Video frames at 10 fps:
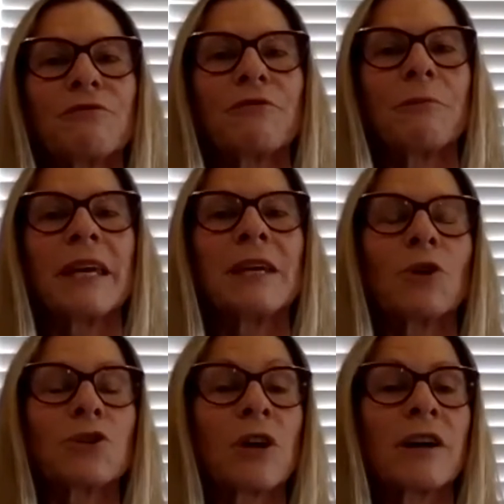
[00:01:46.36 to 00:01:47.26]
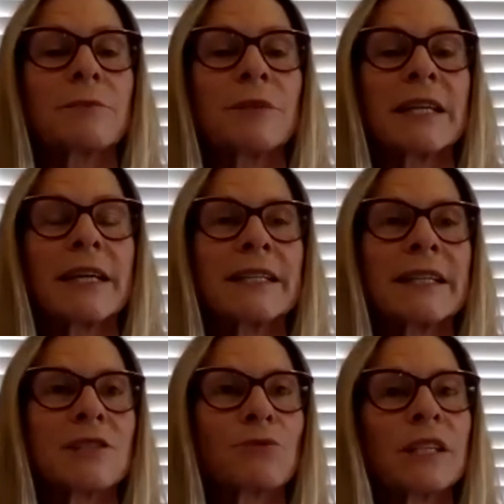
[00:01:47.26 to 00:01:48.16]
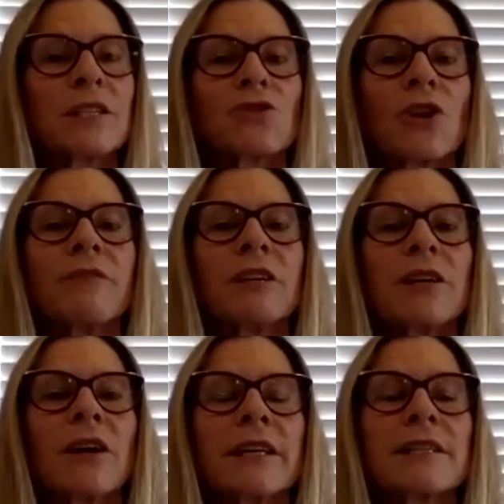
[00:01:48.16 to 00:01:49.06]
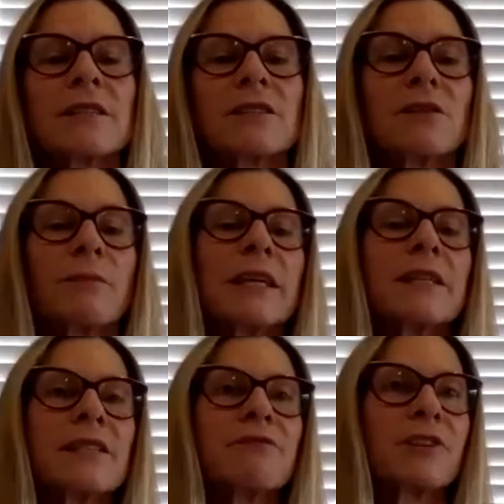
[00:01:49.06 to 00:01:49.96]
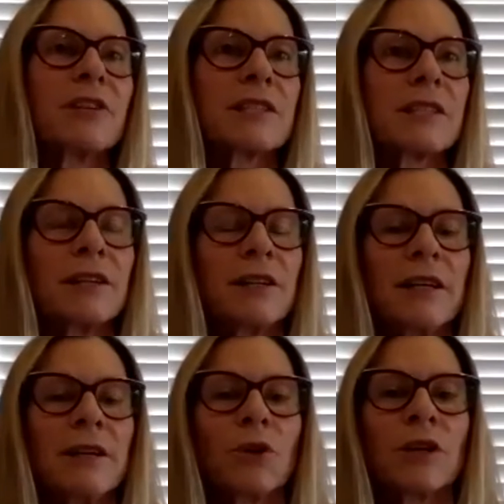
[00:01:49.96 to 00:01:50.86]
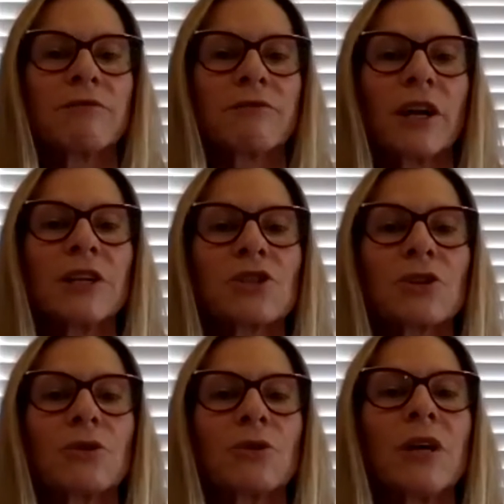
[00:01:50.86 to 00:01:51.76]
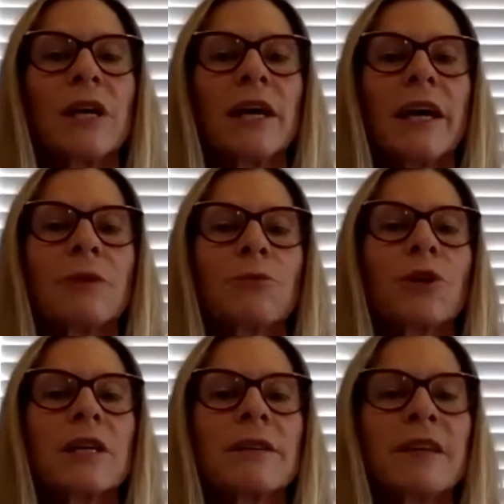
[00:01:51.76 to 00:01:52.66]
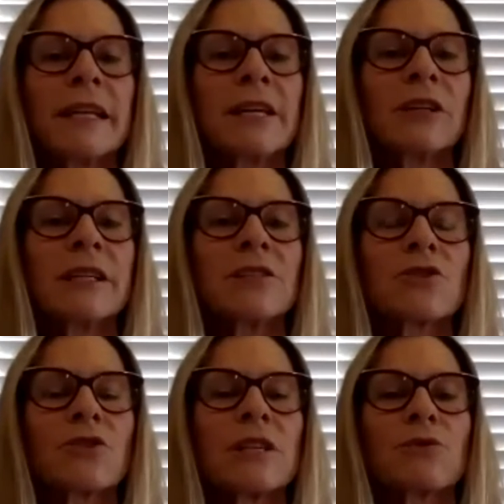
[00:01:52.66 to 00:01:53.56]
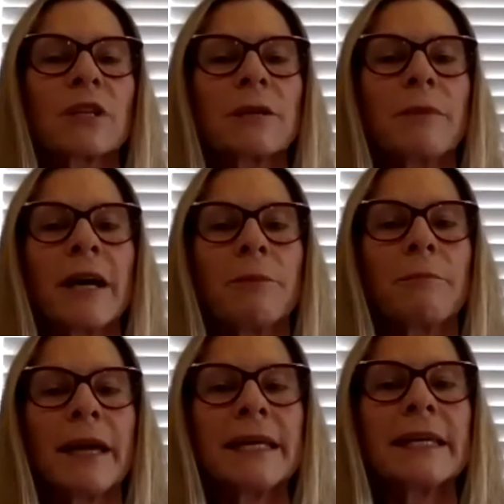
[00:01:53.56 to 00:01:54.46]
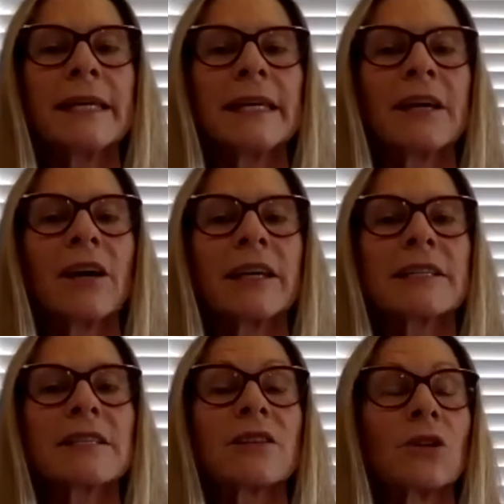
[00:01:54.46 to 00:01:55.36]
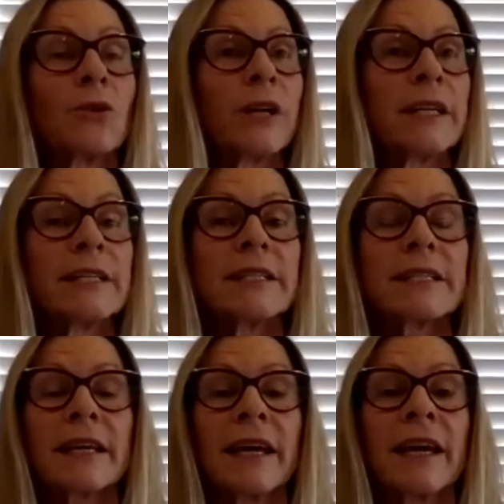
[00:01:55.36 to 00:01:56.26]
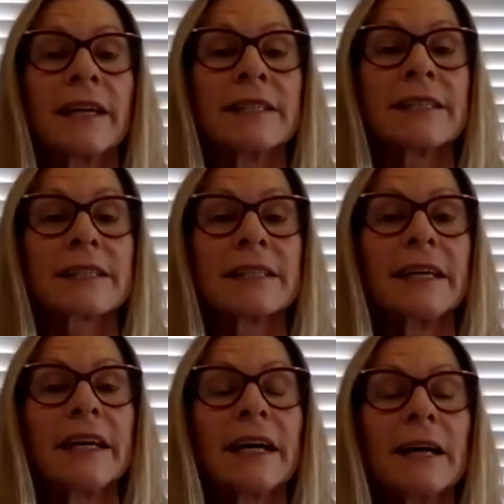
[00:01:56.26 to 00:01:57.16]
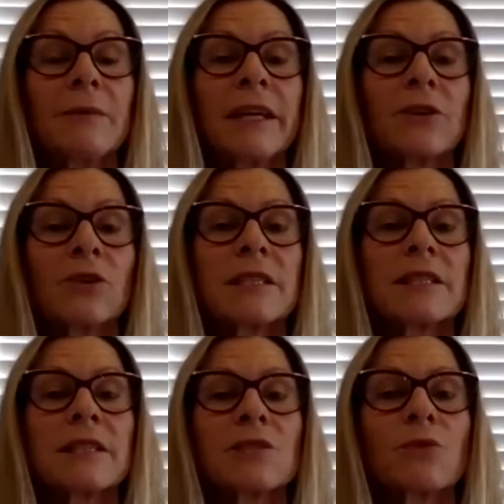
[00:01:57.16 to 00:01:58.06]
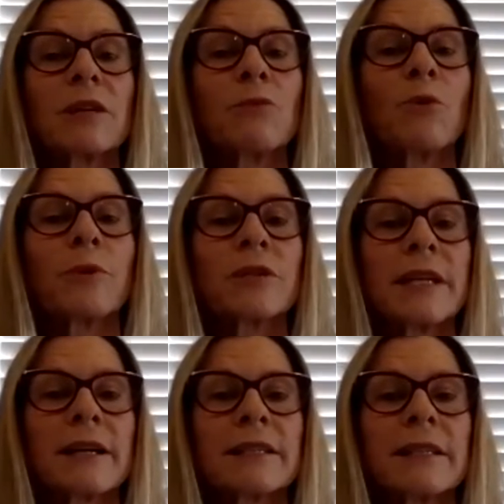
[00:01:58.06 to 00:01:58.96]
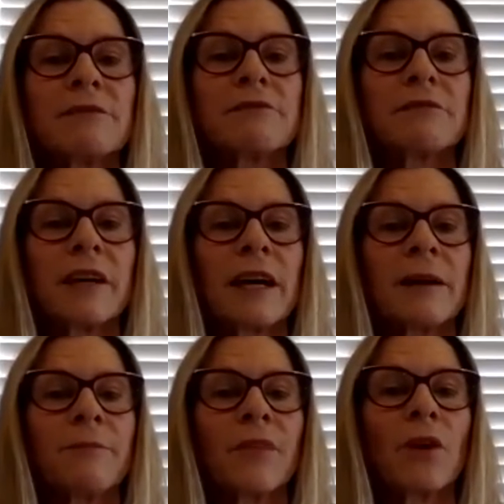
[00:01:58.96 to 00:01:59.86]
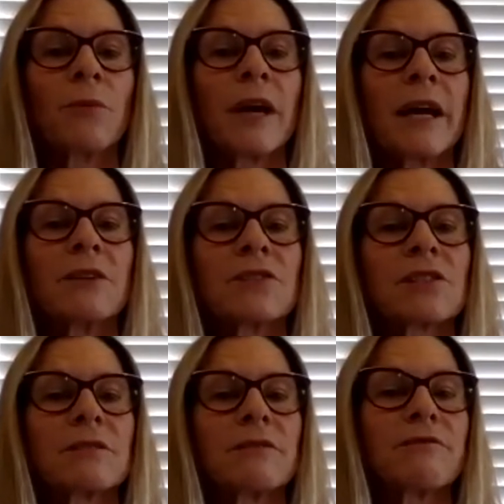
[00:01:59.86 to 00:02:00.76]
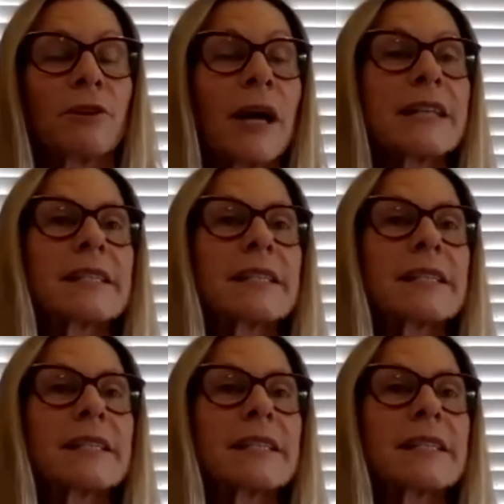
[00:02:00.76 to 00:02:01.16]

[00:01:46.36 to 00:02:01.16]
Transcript: for me, what drives me day to day is really striving, I guess, to make a difference in whatever I do. And working in the legal industry is really about making, I guess, the lawyers and legal assistants really more productive around, for us,